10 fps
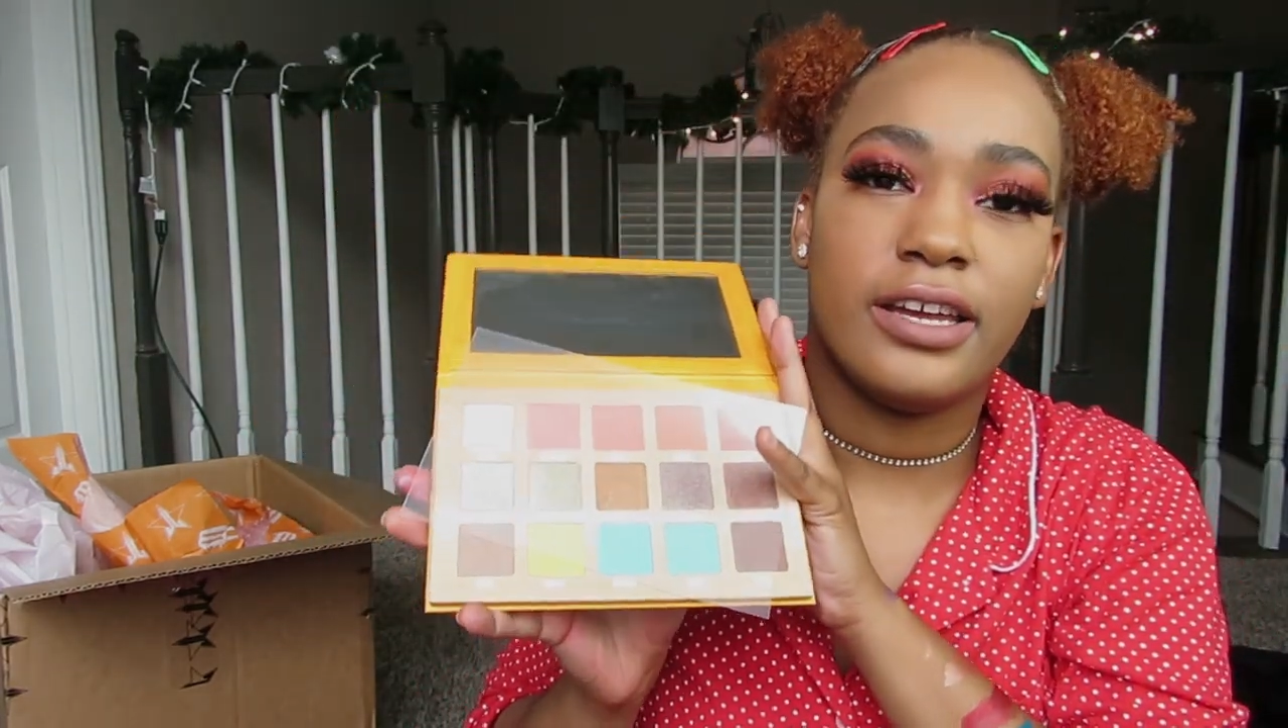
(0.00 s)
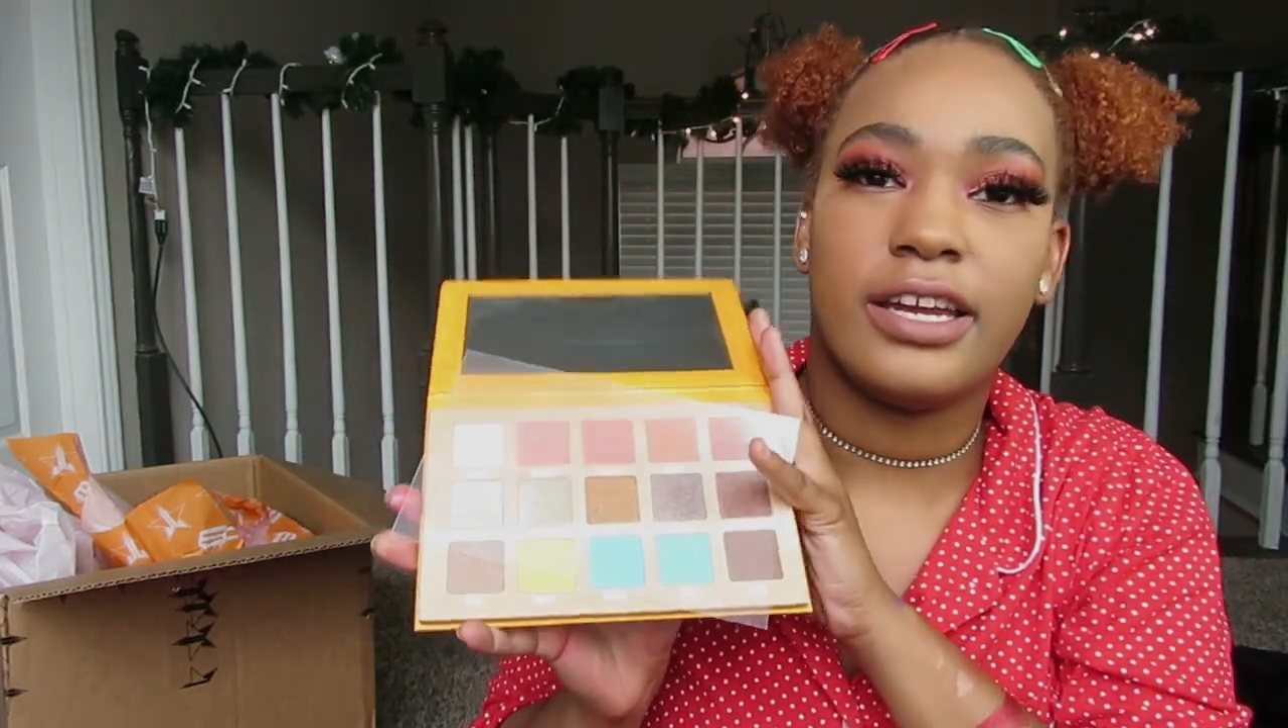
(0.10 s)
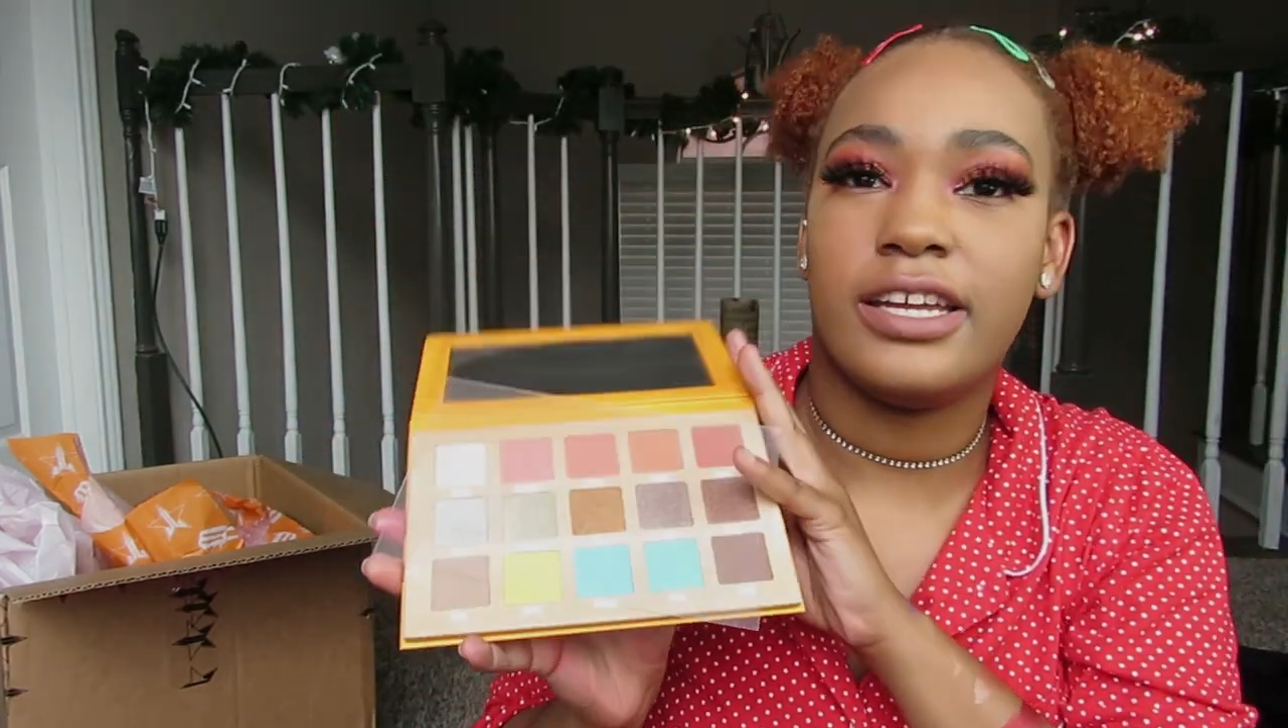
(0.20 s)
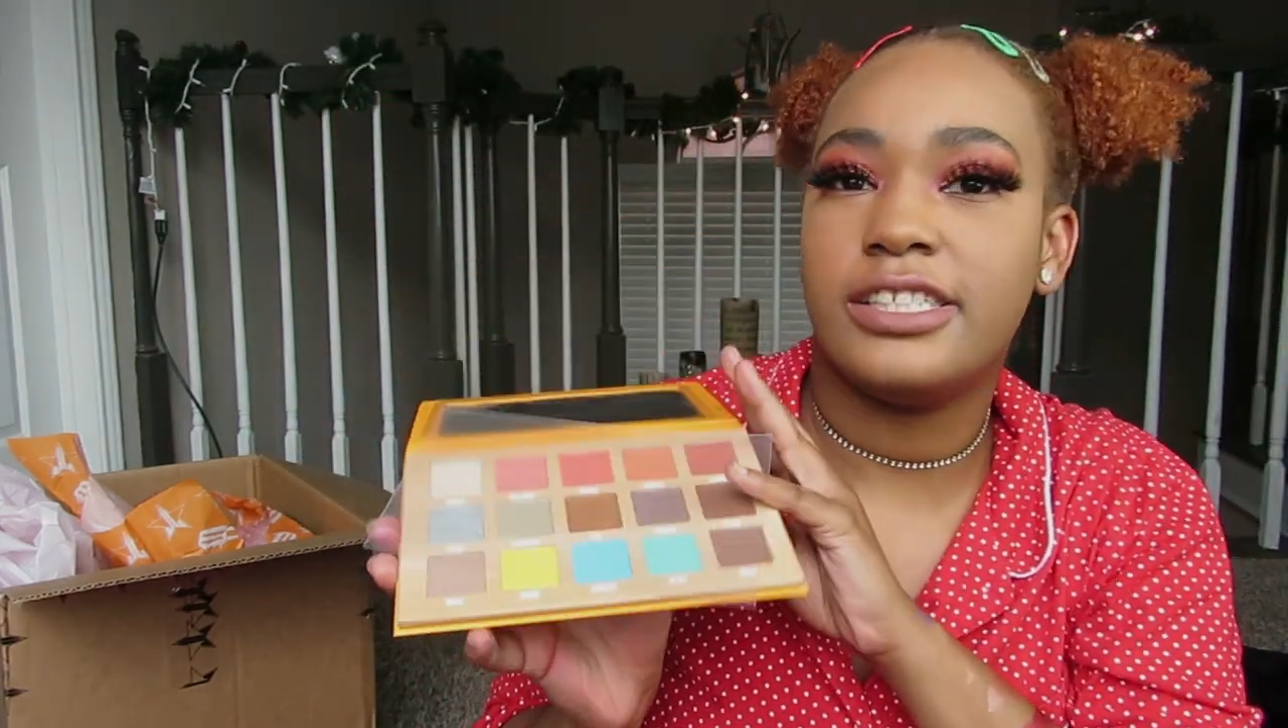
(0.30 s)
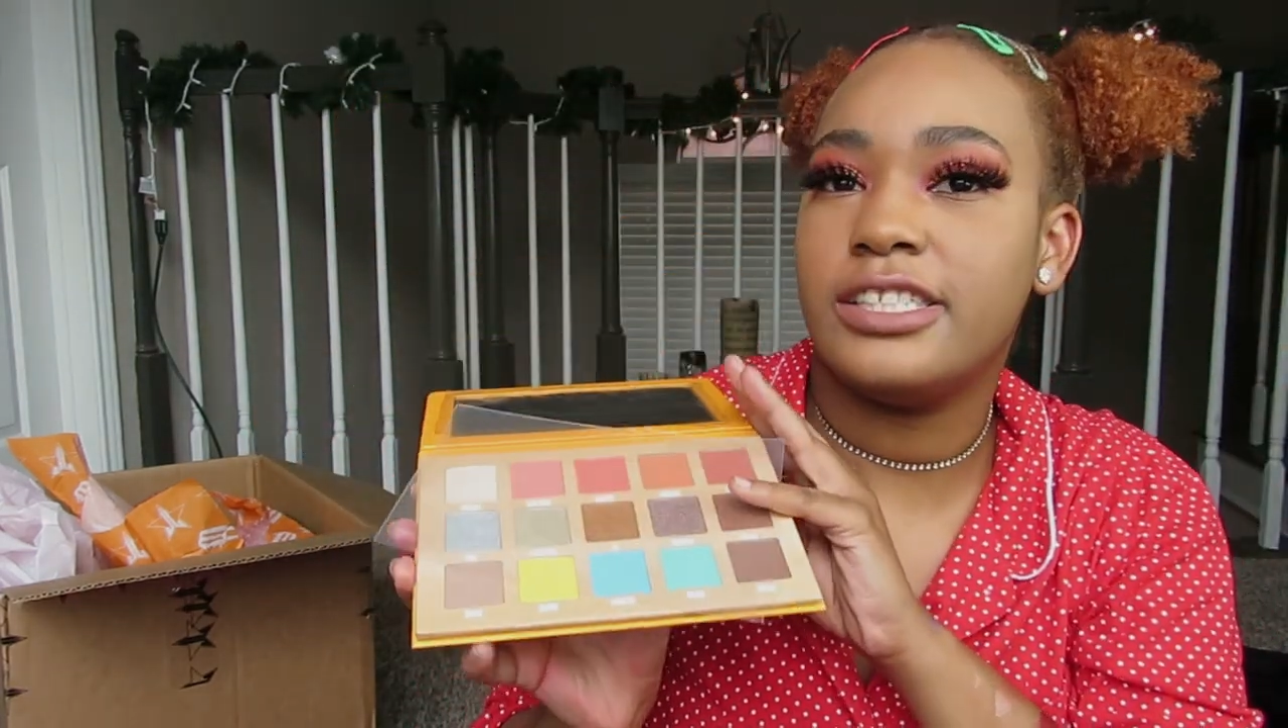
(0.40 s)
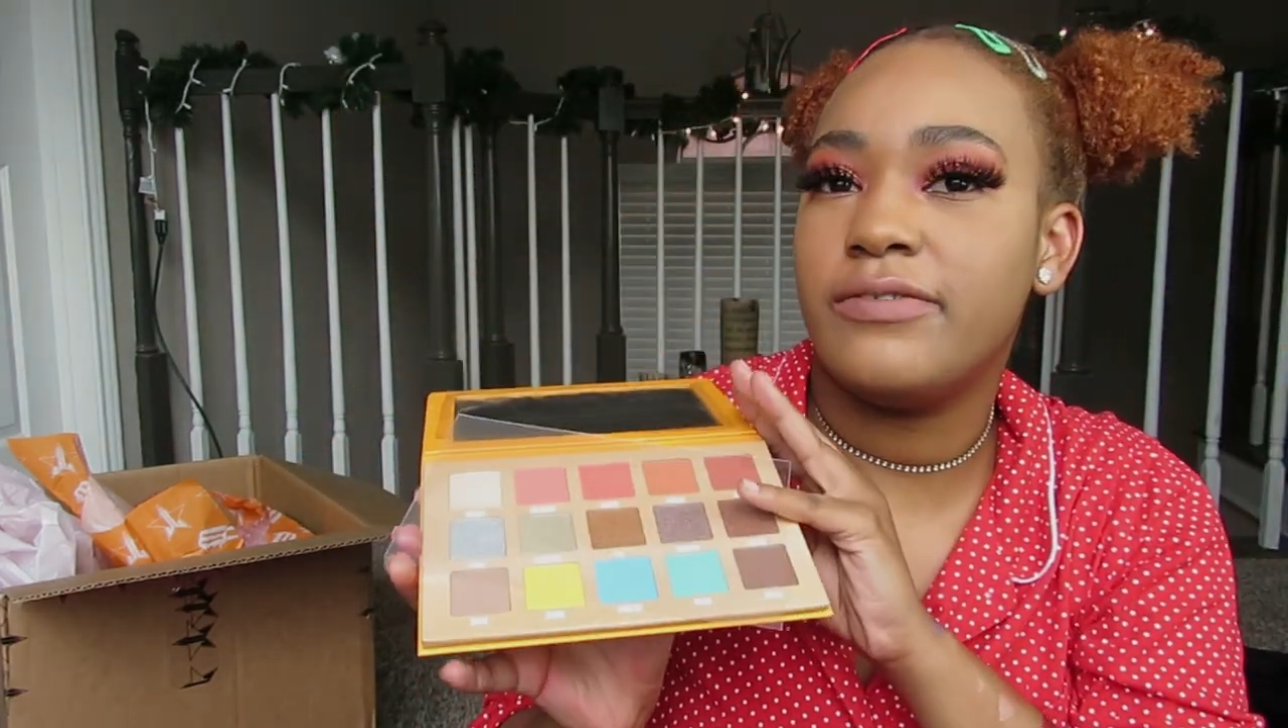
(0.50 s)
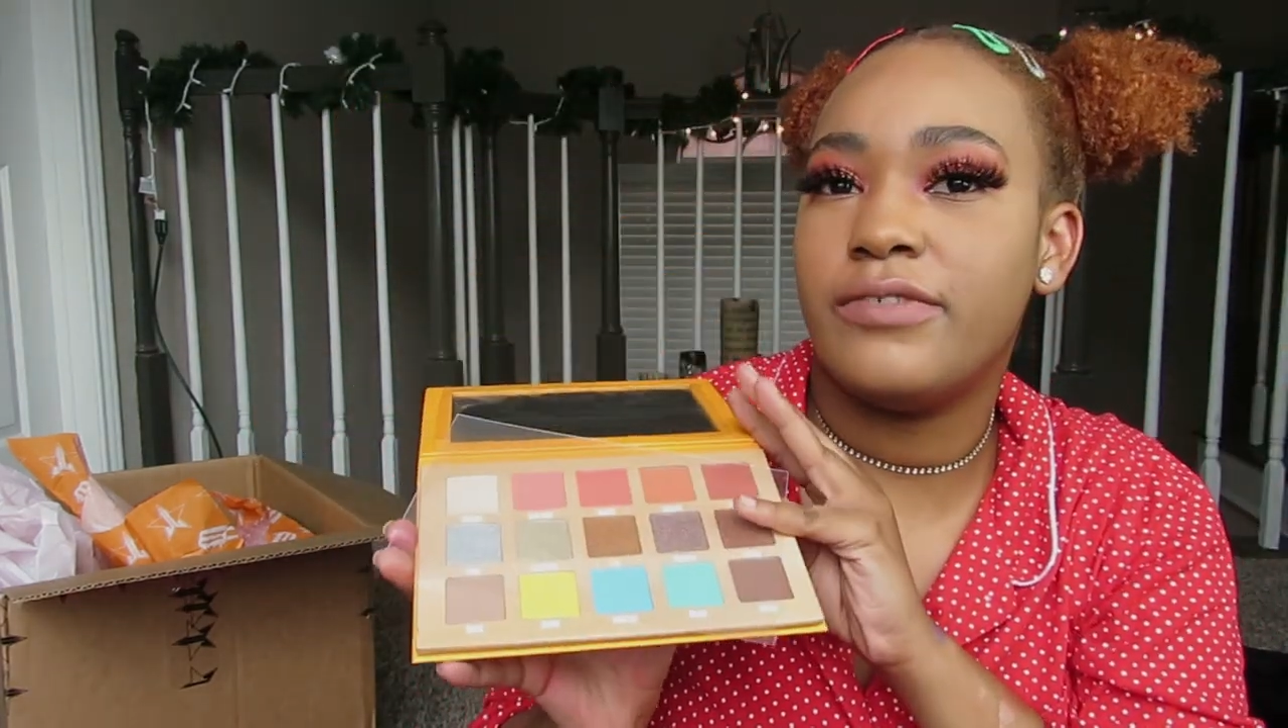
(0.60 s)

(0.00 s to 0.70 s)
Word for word: Gotta get you to